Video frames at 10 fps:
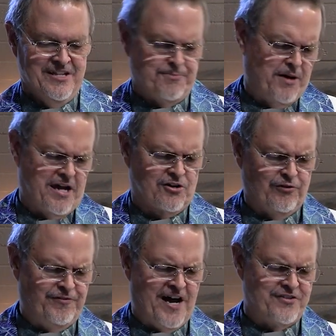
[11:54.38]
The prodigal
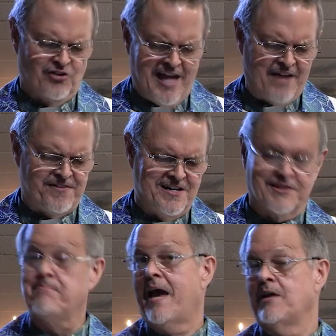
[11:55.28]
father laughing at
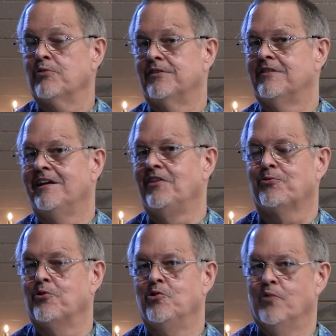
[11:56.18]
the banquet that he
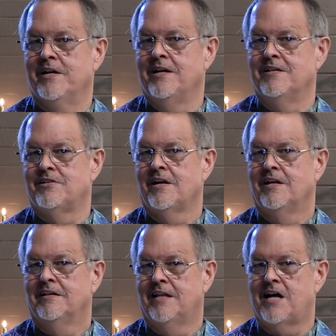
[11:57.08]
threw when his
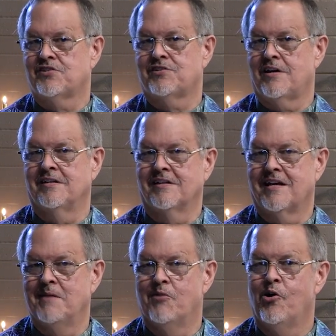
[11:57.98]
lost son
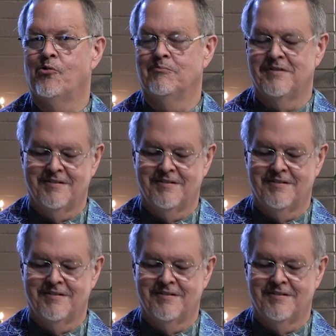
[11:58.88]
came home.